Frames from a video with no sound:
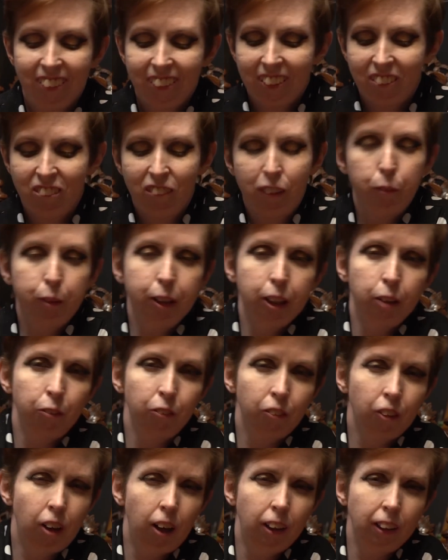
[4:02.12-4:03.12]
You see, we
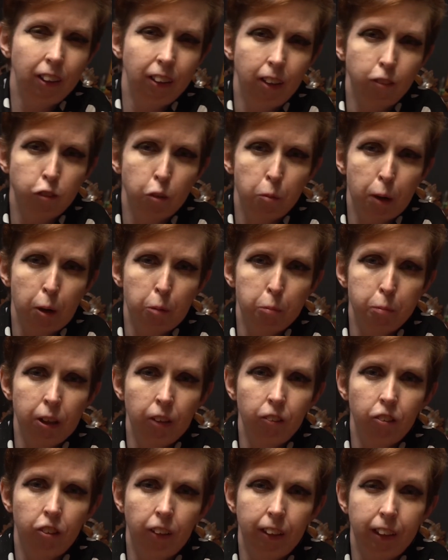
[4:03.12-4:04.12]
don't talk enough about
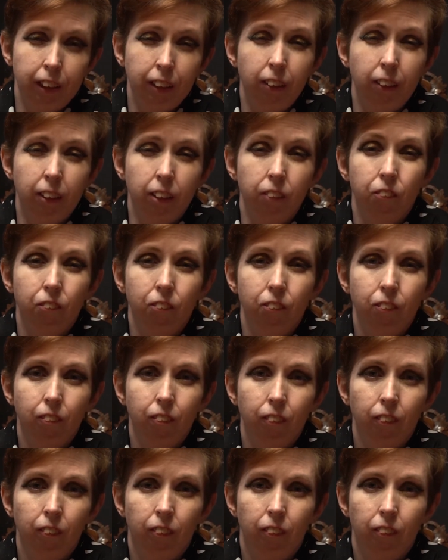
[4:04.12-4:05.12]
mental
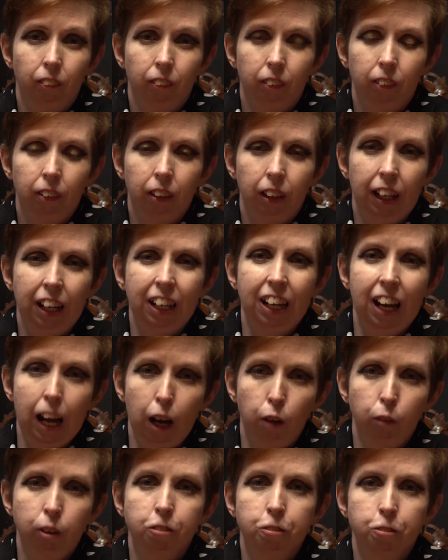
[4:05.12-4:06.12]
illness and
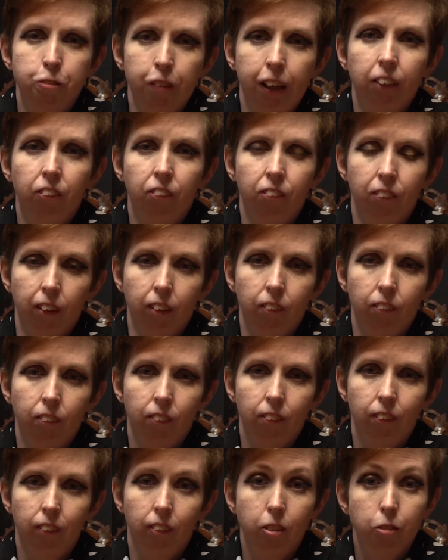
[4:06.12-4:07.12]
how it affects
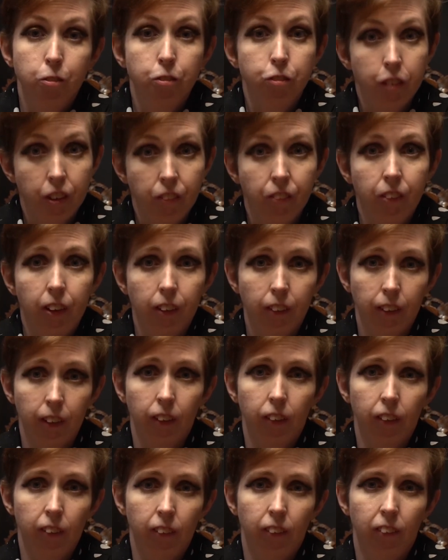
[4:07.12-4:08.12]
us
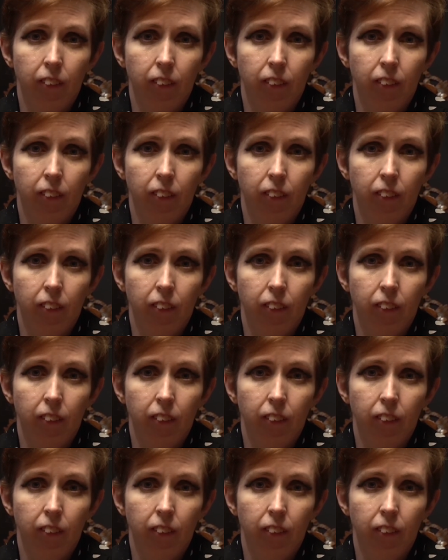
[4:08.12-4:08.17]
physically,